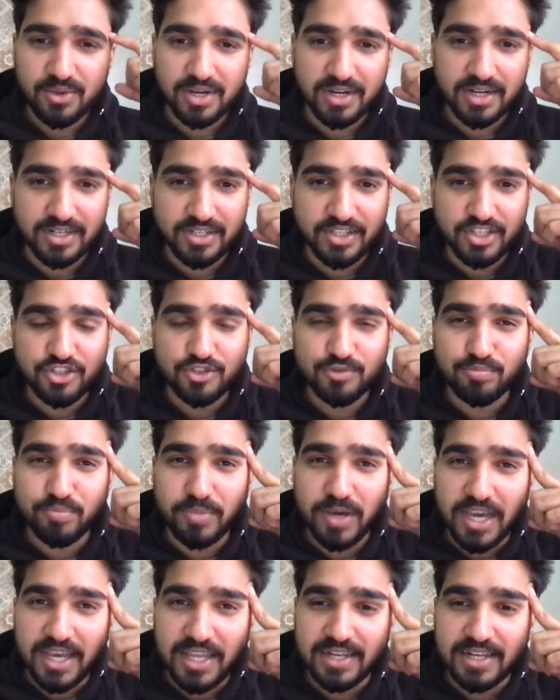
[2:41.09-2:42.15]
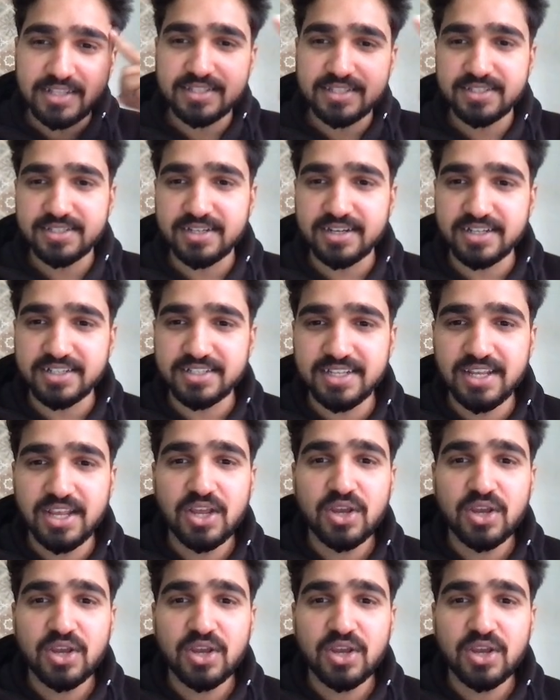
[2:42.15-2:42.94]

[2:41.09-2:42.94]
head the spiral starts.